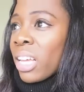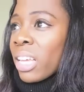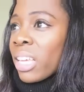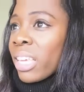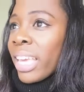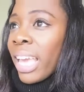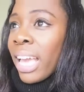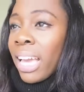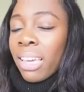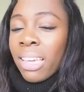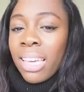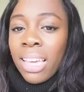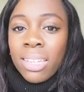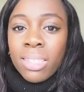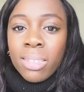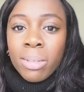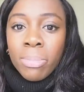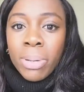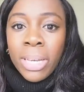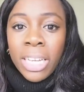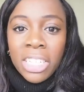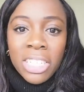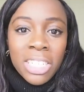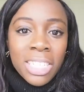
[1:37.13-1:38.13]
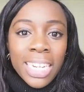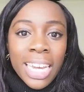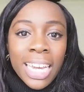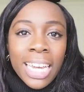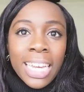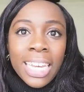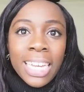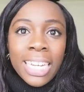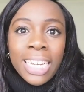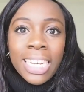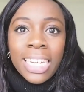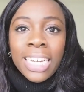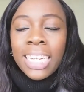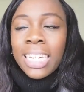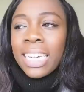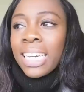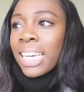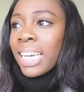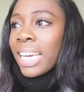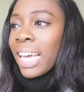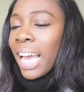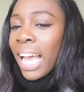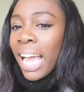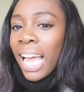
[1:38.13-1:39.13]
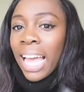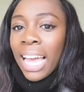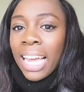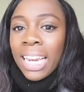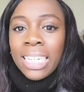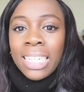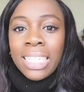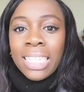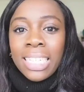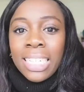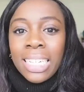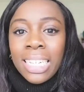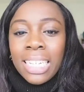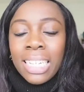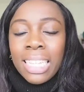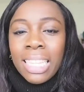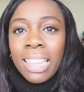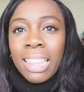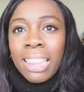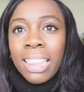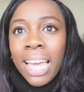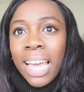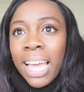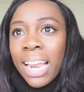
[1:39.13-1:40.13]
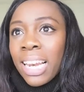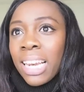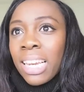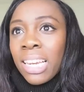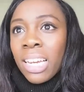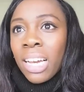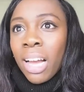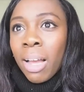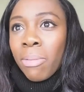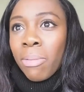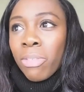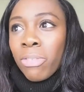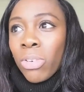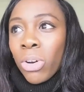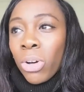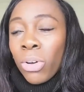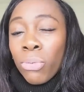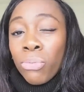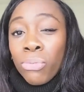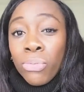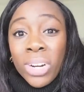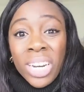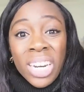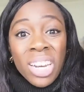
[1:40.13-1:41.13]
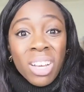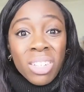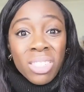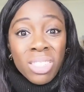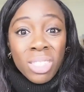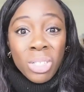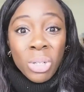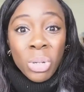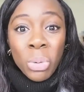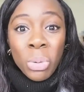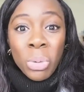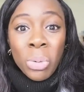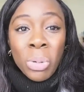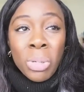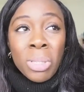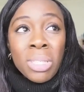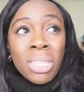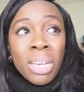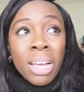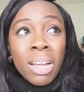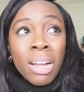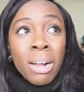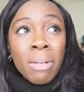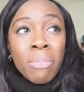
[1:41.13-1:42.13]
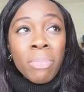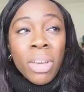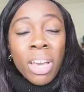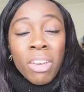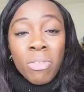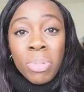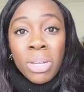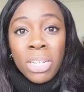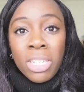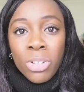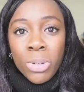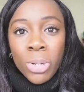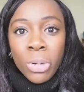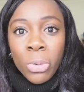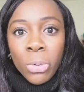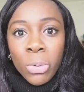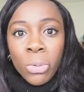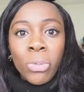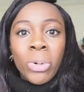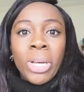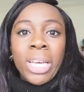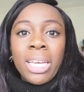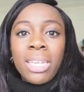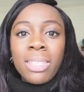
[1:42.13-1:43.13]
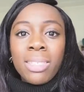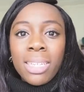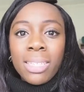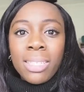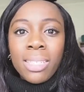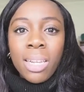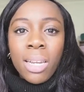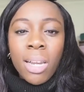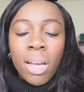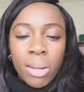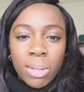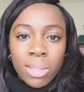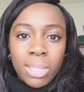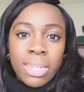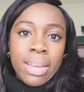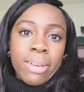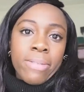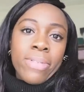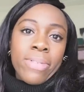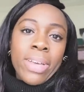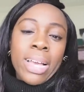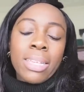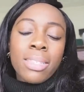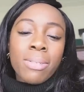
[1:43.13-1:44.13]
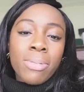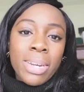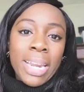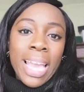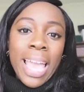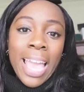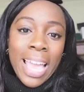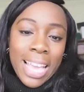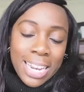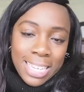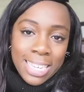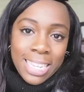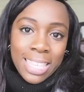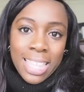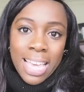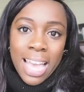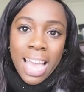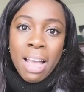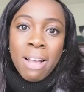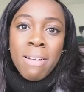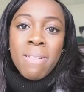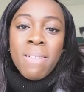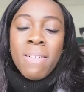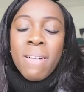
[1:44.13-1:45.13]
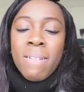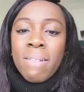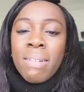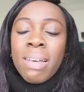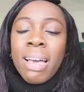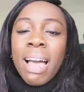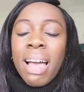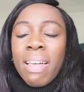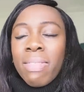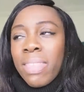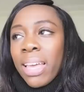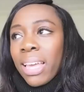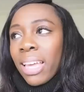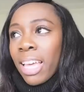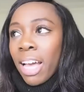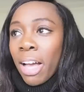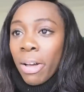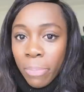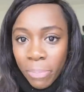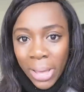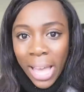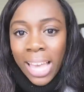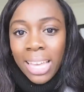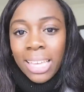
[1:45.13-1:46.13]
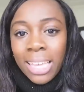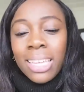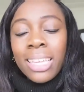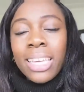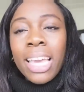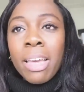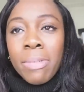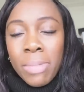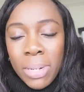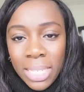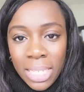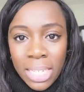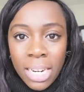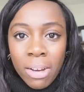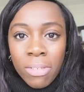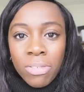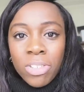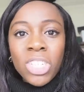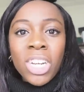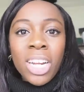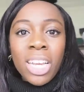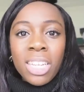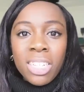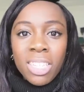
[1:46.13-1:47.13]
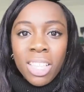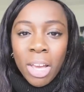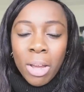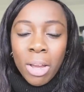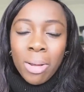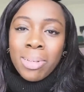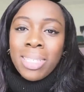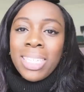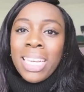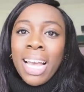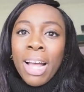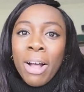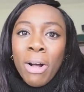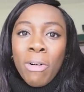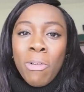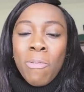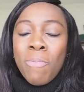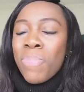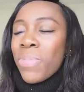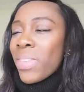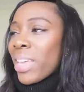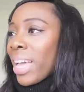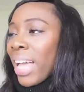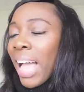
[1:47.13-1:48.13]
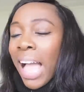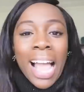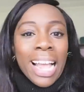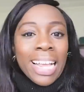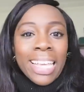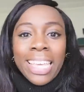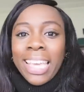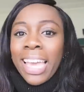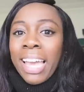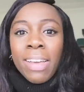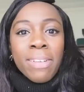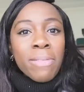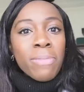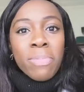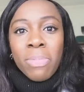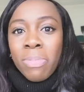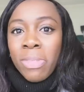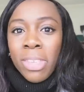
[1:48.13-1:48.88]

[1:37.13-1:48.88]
yeah, get some pictures taken, and then I've got a freelancer course that I've been doing all week. So it's the last day of that, so I'm gonna head to that, and then come back, get my stuff, check into the hotel, and get